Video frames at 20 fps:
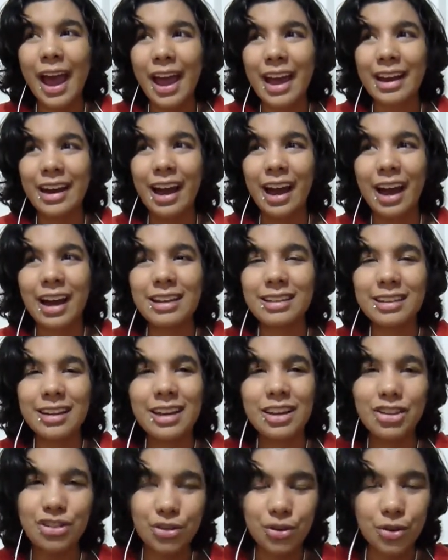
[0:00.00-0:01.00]
And
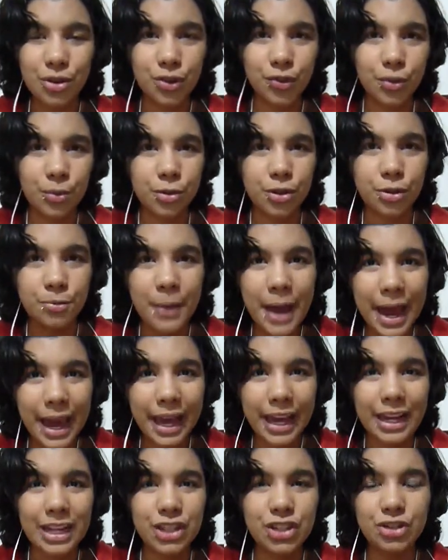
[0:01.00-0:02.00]
asking students from
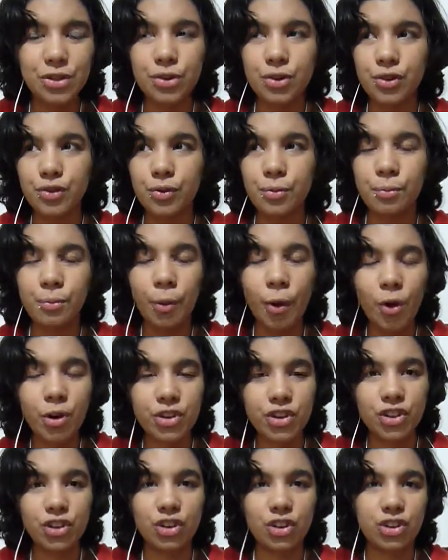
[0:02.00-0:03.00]
Spain, students from
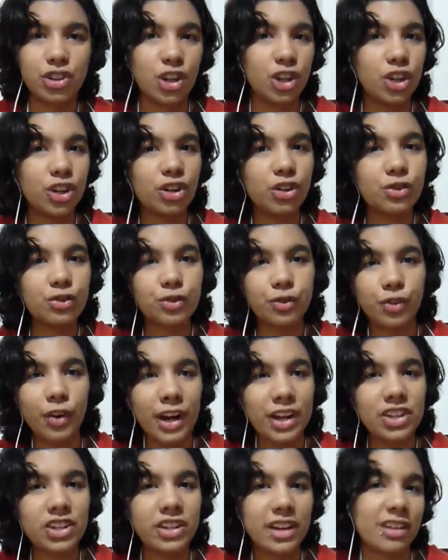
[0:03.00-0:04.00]
Portugal to learn
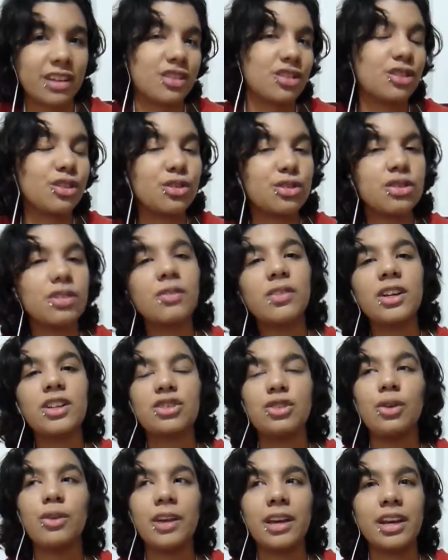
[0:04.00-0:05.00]
French
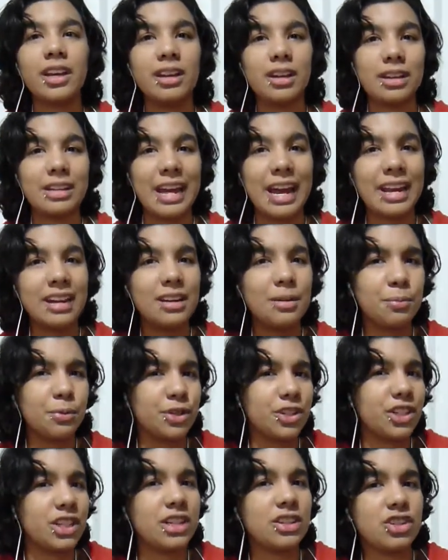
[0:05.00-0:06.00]
exclusively so they could attend a
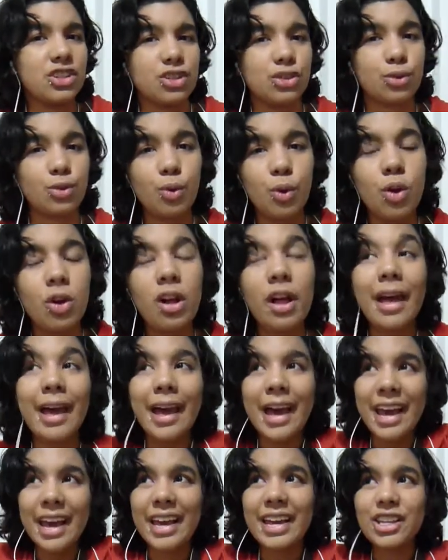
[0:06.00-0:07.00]
prestigious school
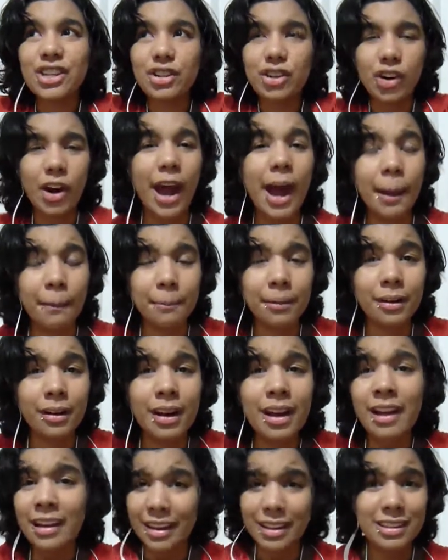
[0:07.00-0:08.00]
is crap.
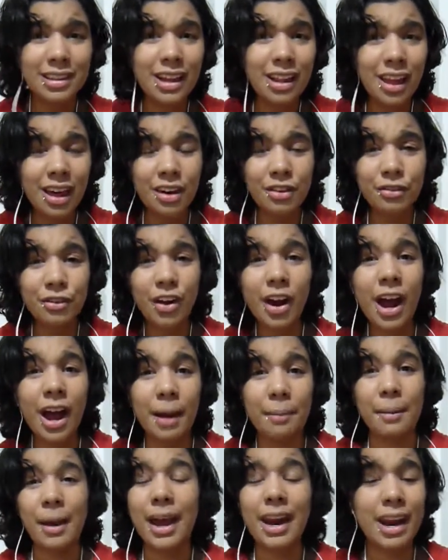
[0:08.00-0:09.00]
It's a lot of
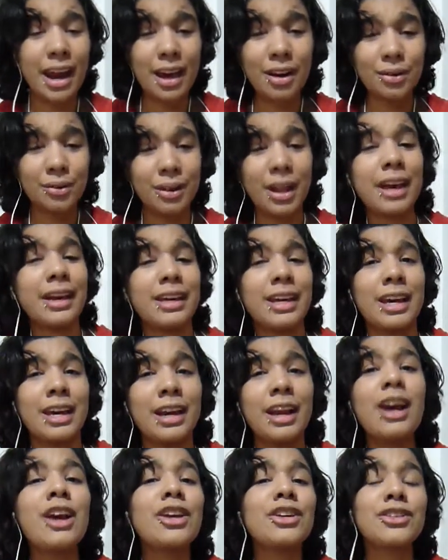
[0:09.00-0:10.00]
crap, and I don't like
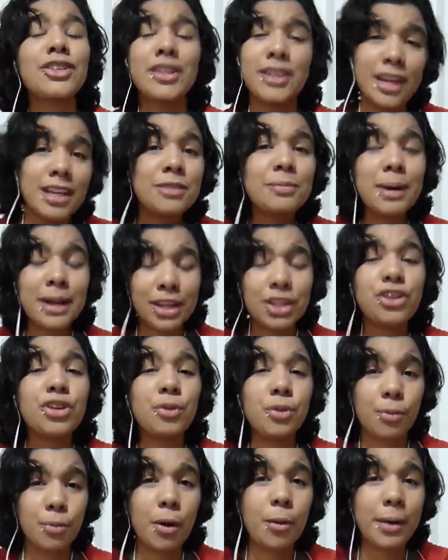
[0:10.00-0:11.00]
it. So that's my
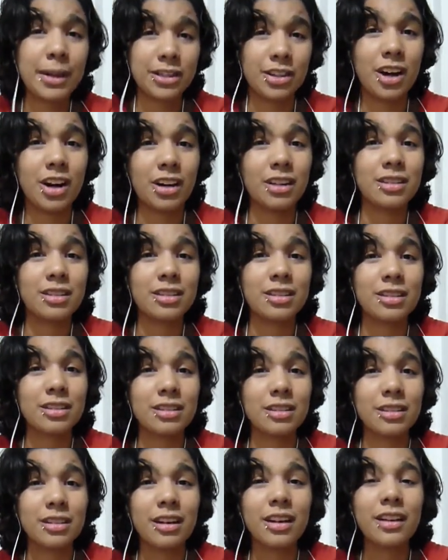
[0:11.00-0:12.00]
issue with Beauxbatons.